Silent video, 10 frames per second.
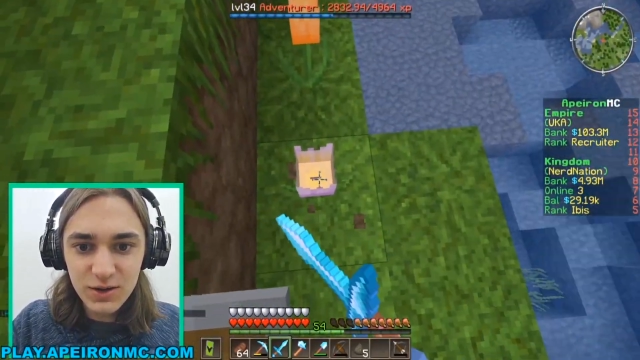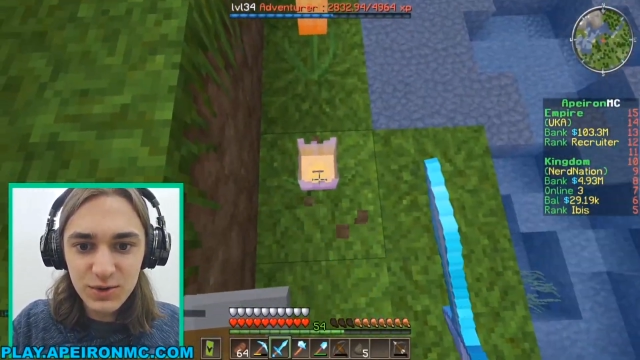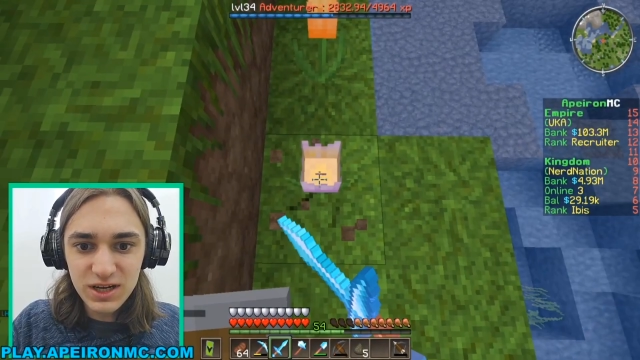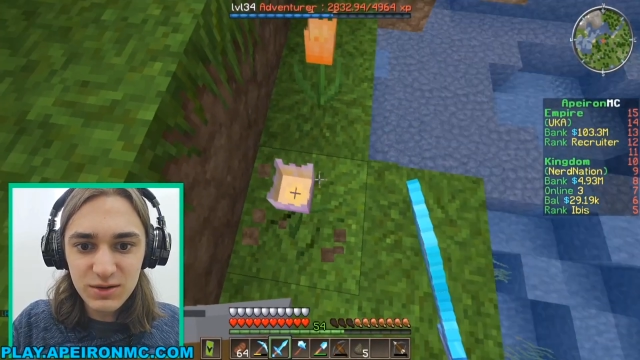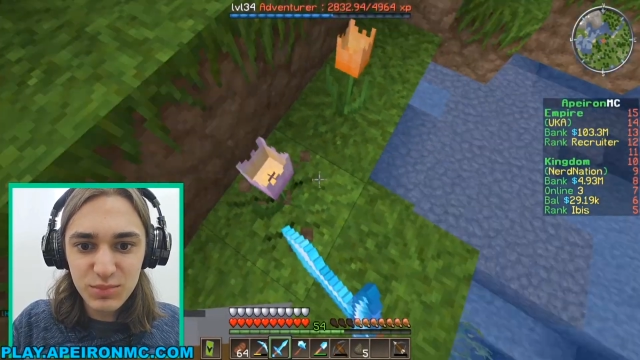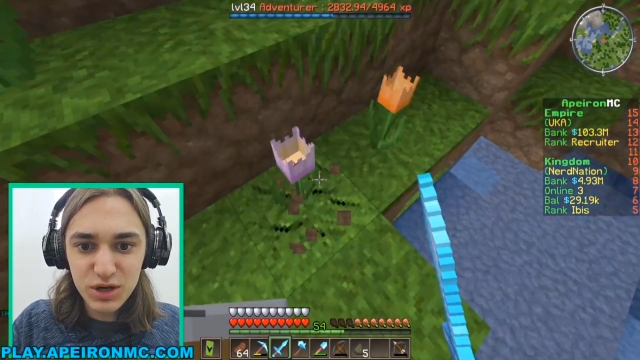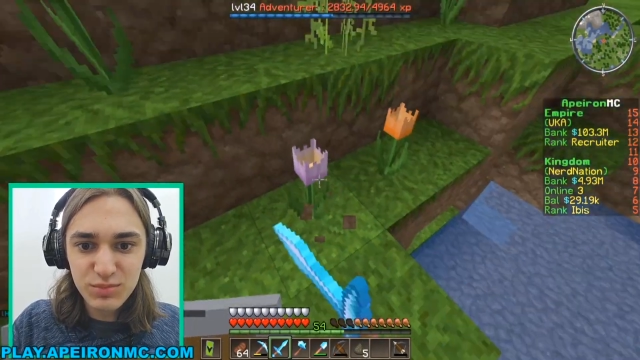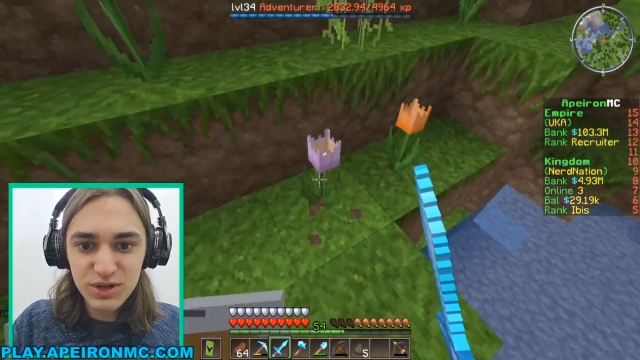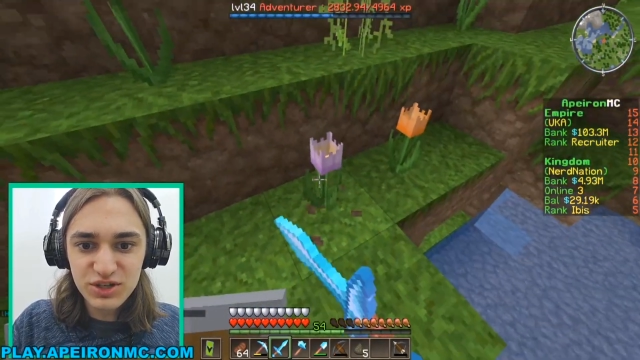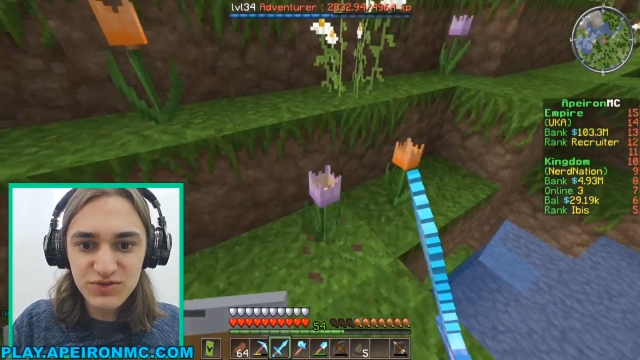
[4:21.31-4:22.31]
We need a
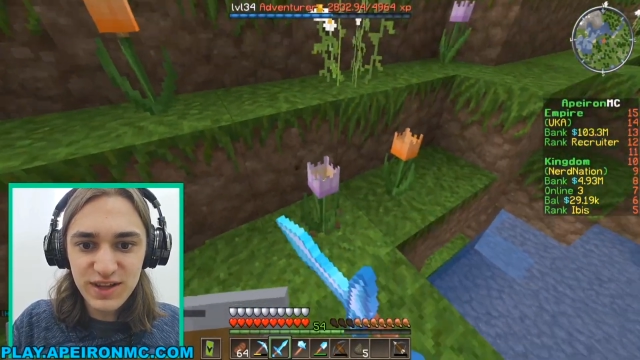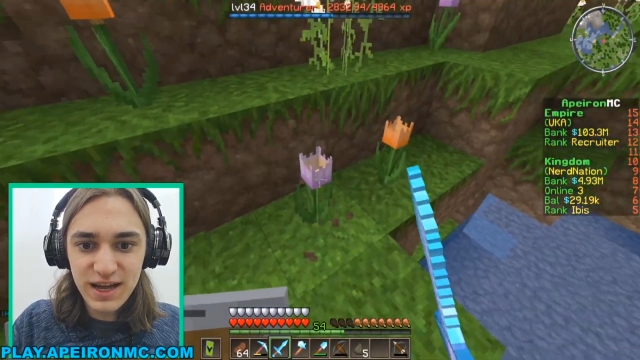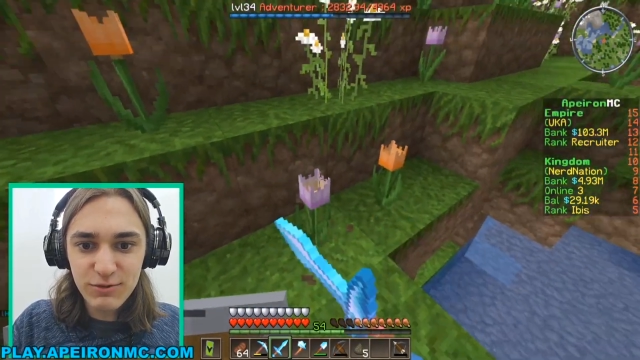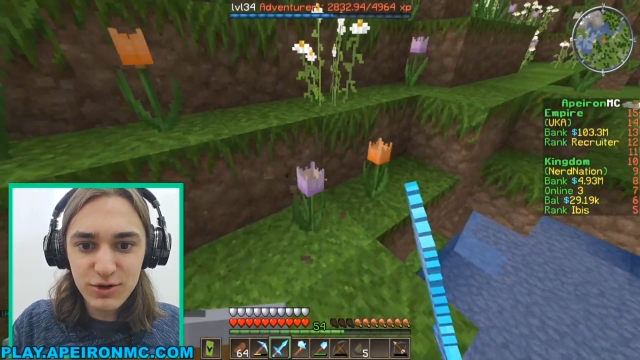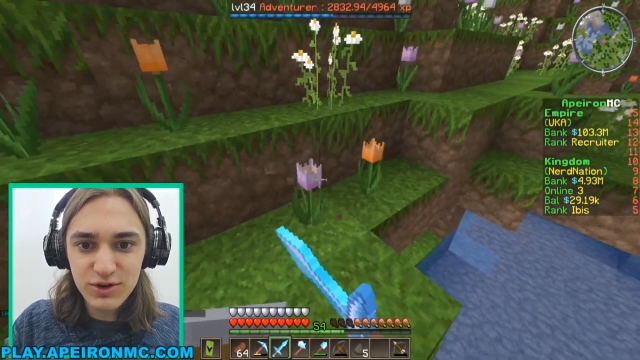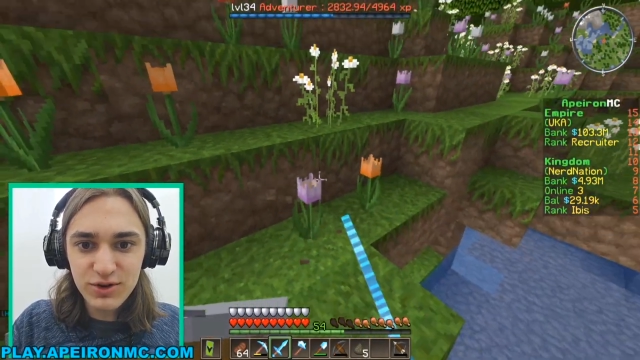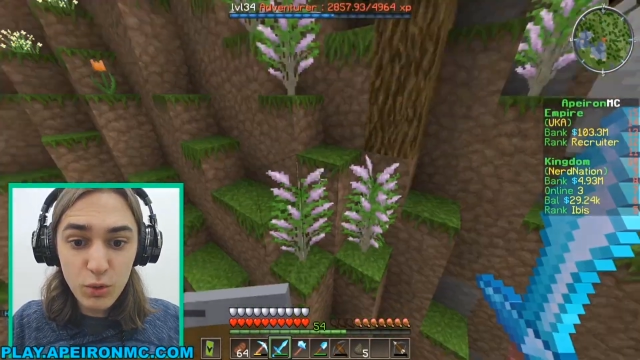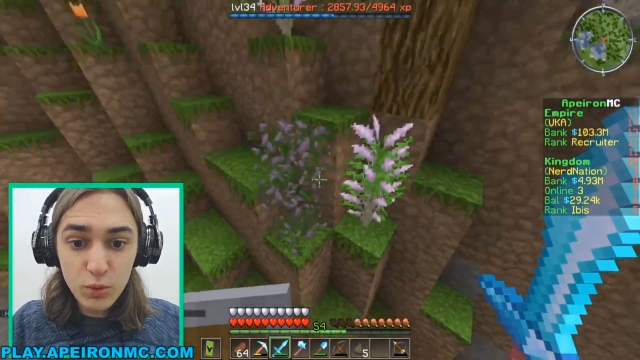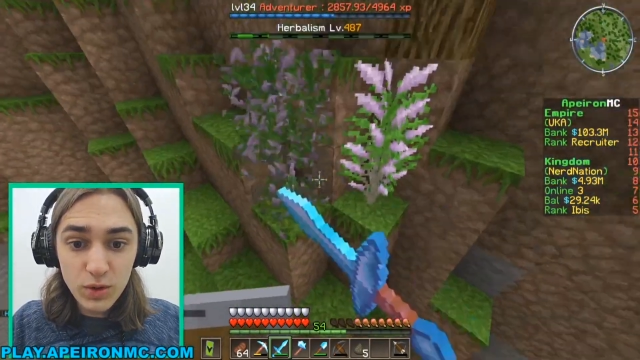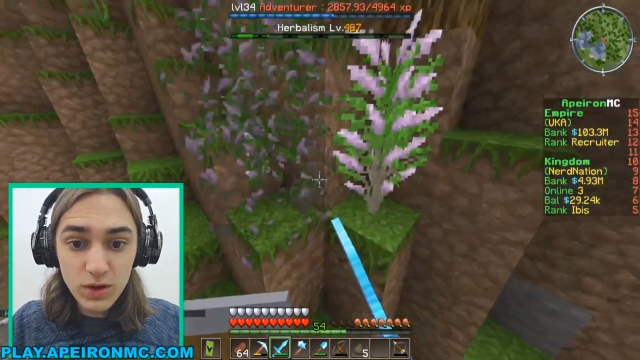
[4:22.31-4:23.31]
purplish flower. Ooh!